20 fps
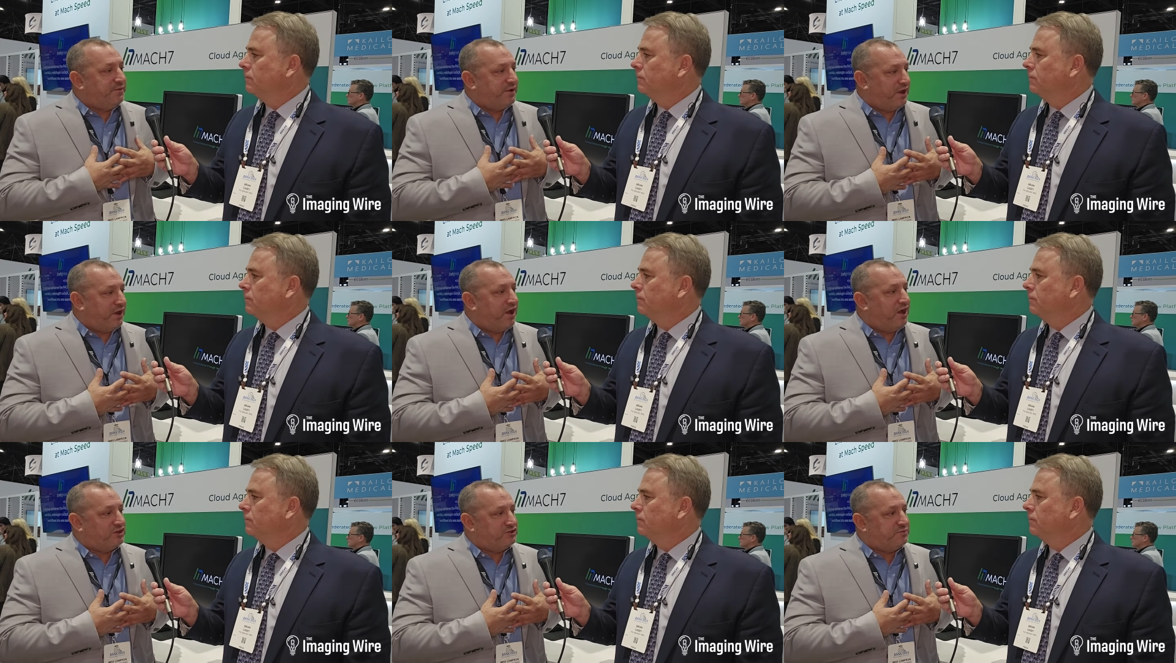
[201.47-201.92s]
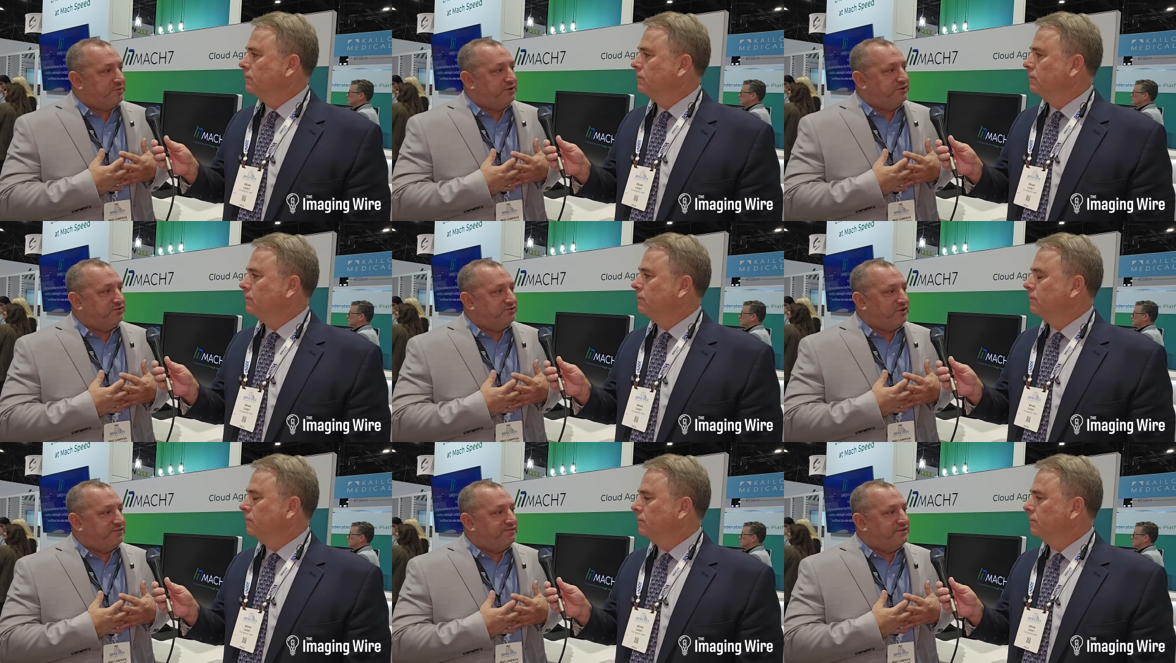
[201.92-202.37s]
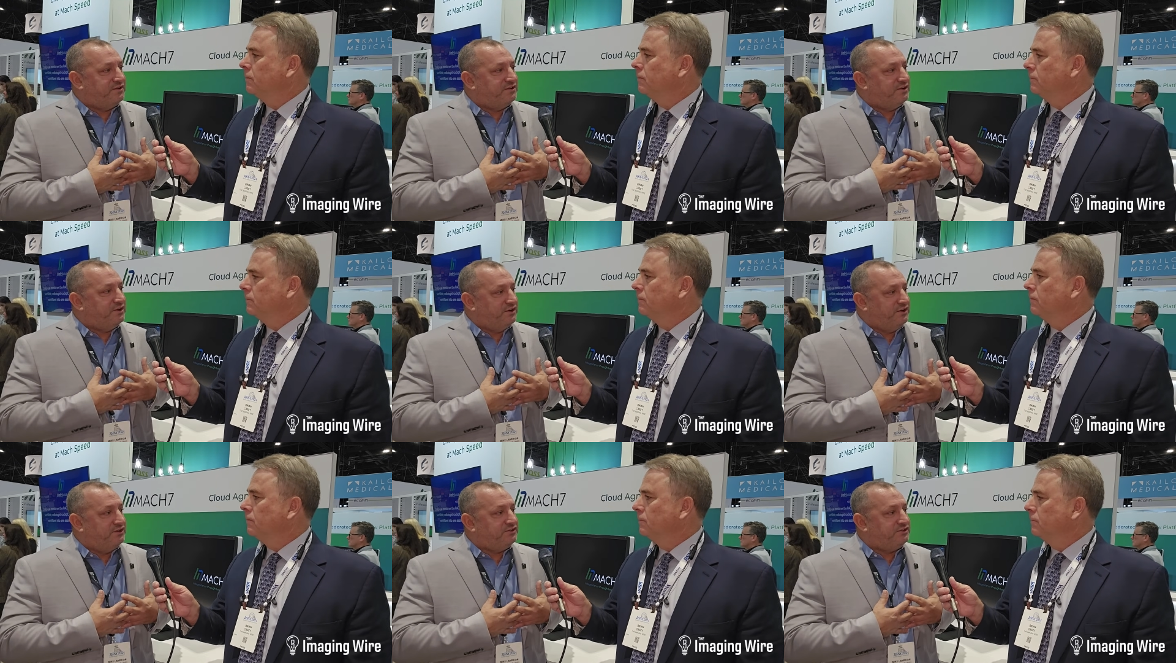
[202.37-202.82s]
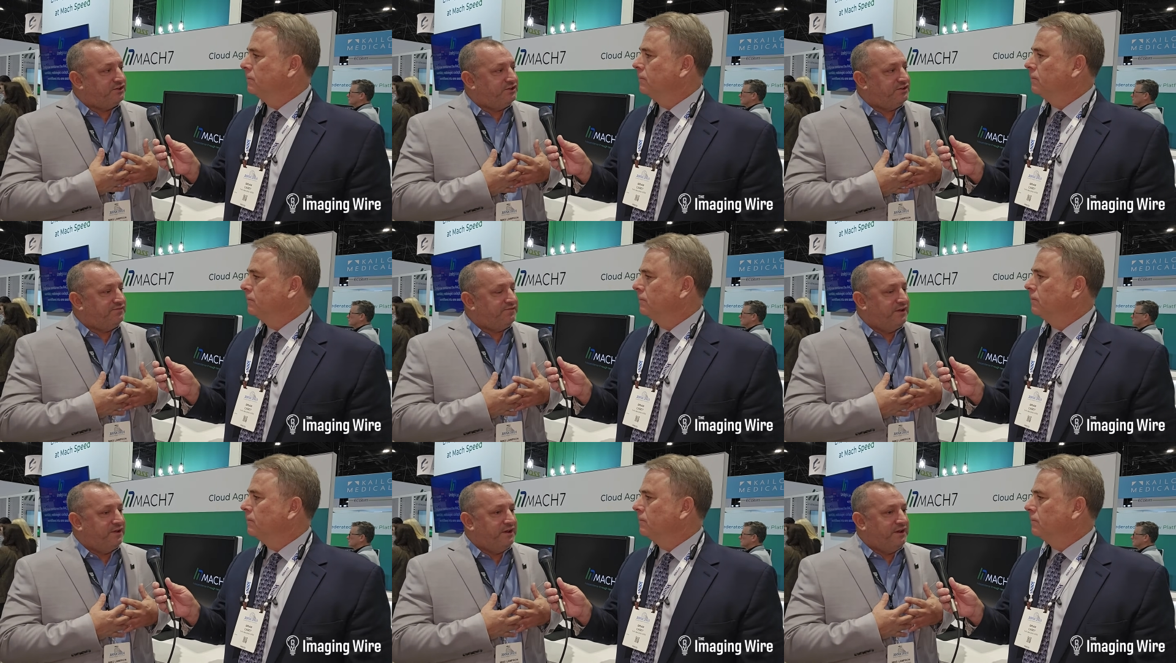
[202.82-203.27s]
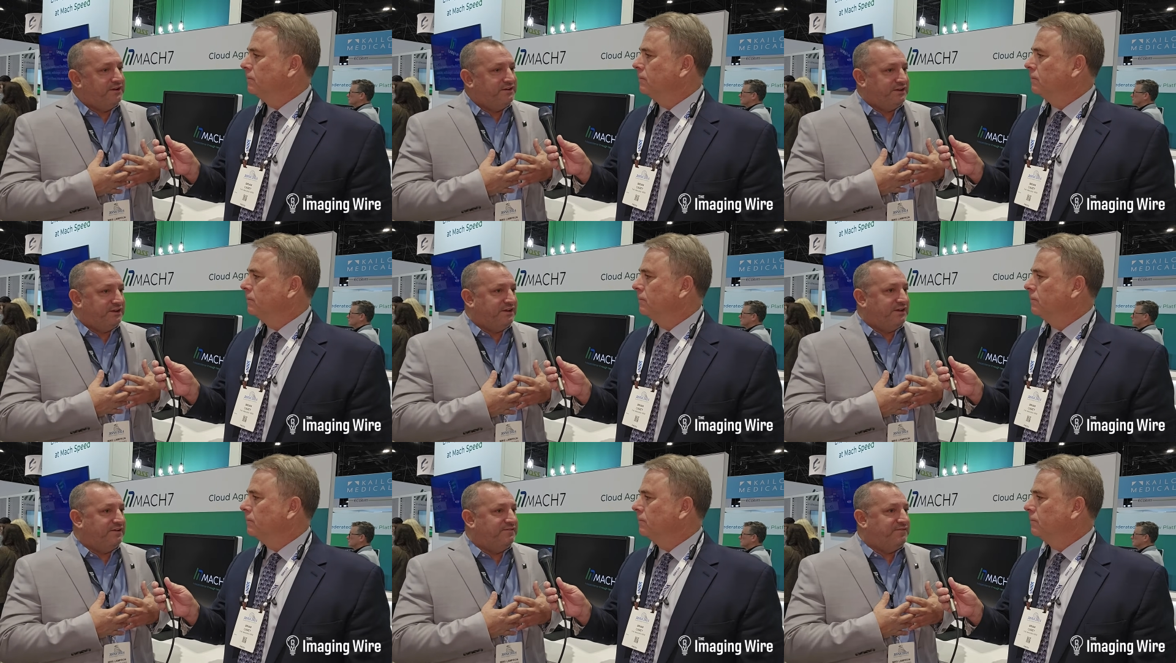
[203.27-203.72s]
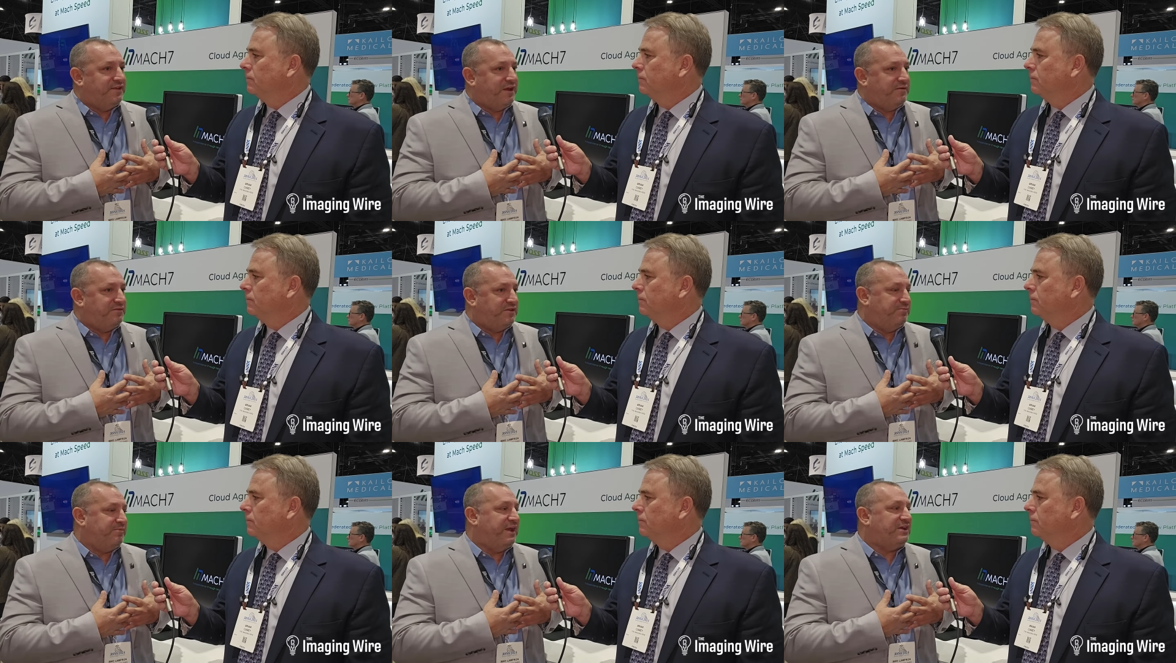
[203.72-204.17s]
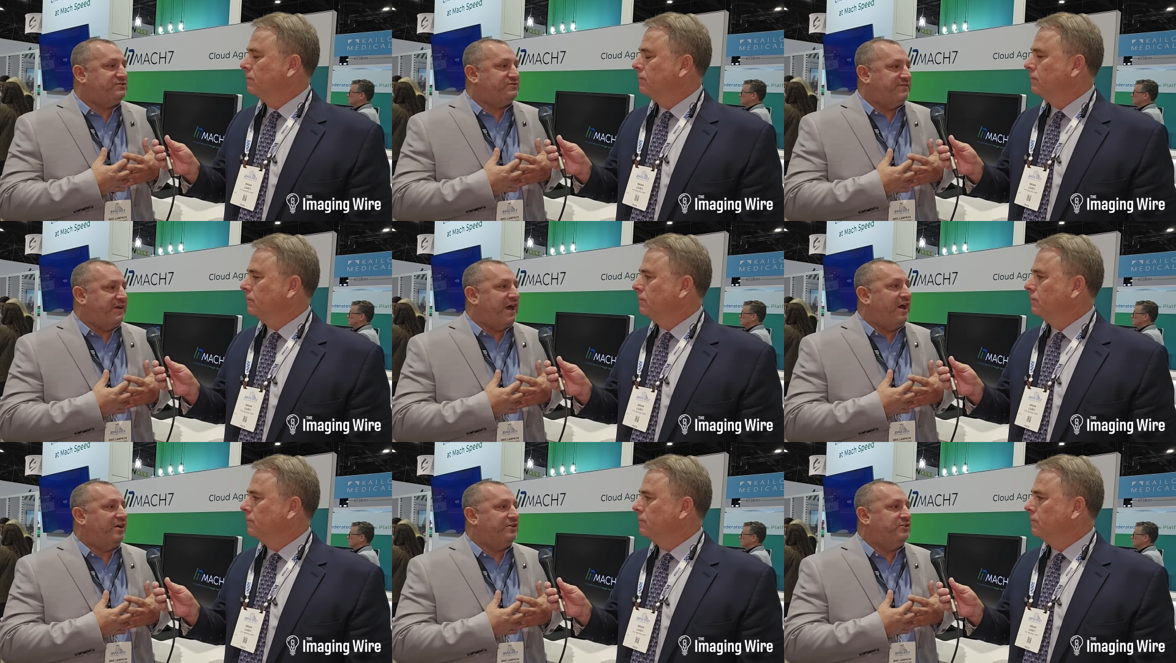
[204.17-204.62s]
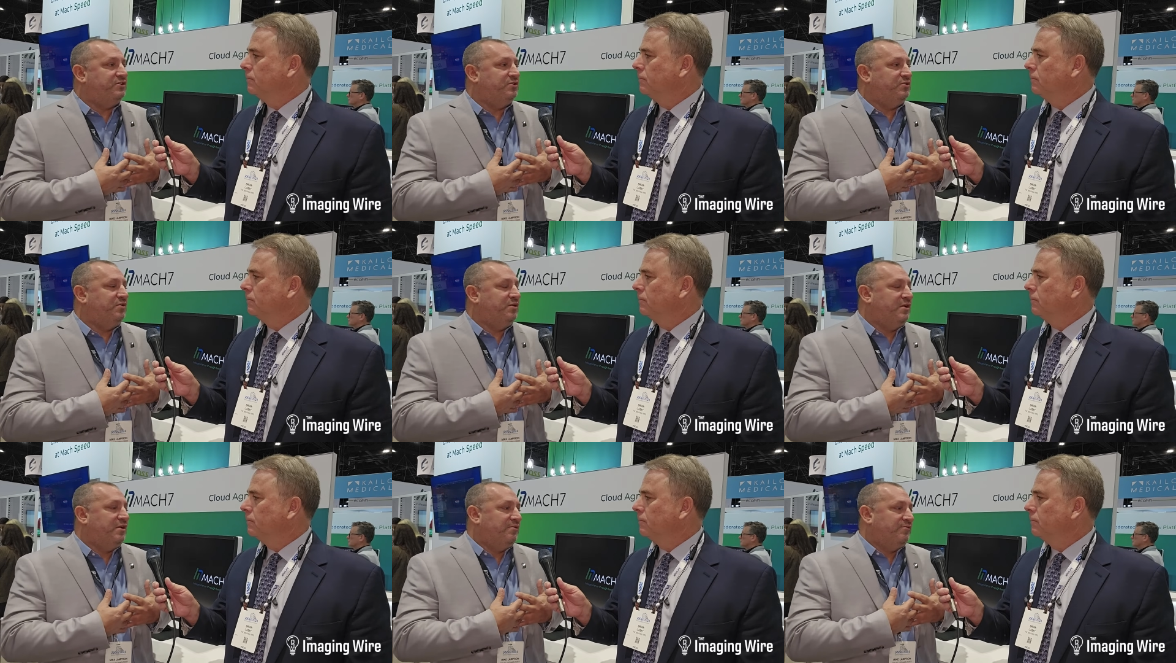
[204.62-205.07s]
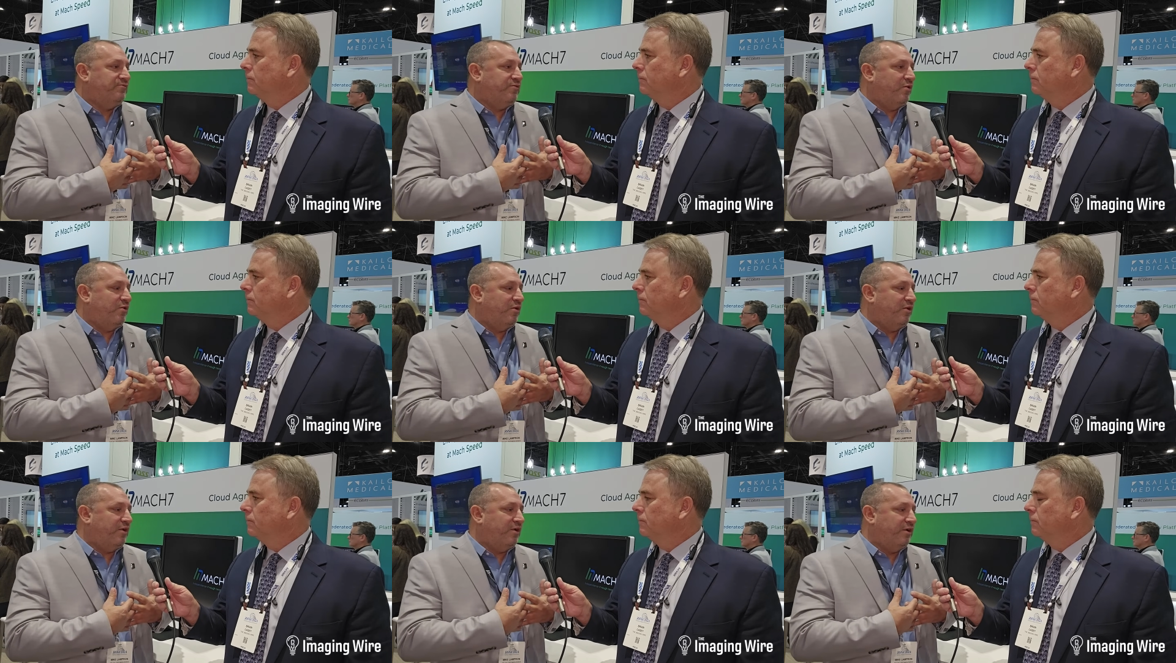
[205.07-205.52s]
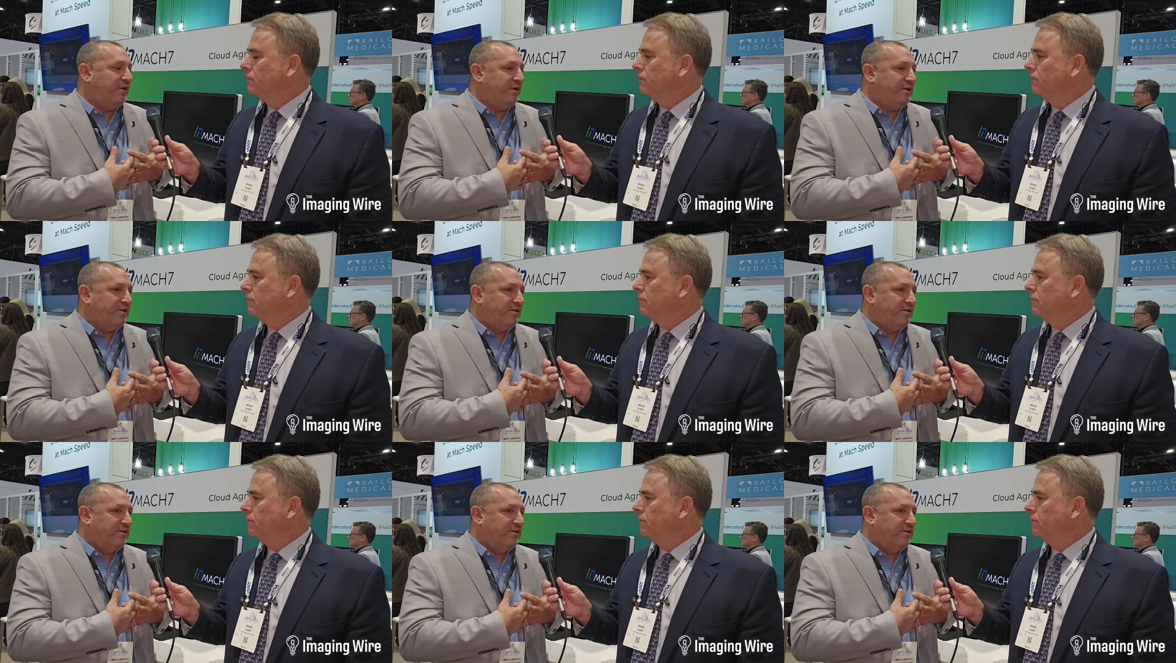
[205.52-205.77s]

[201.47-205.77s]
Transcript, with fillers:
Speaker 1: but a hospital-driven initiative to give them the best value for